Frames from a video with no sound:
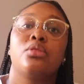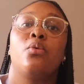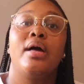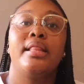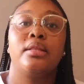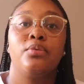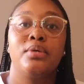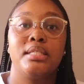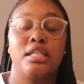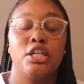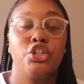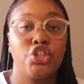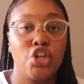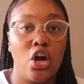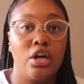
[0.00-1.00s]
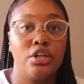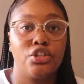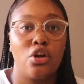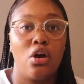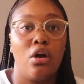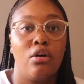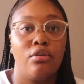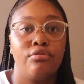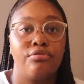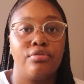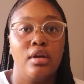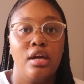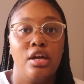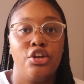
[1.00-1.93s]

the one that was in charge of,